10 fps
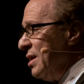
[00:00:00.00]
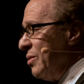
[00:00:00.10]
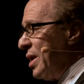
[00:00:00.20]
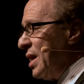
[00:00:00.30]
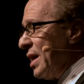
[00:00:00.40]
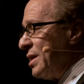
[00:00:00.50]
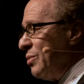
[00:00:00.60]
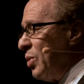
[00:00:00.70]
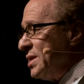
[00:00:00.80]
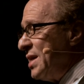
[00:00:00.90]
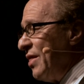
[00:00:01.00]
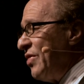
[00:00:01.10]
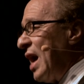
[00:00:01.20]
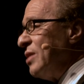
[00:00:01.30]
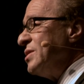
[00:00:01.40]
We collected
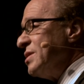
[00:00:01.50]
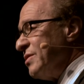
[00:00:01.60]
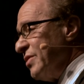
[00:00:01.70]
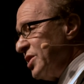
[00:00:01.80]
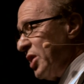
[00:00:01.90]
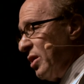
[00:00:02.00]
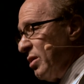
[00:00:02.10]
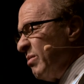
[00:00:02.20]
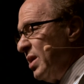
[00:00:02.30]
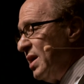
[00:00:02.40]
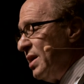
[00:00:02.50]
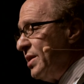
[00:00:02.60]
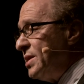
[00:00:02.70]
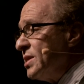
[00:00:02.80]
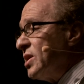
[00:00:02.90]
1/10,000th of the genome.
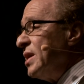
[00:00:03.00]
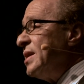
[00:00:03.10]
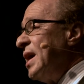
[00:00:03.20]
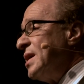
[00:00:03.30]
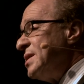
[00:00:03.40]
This is going to take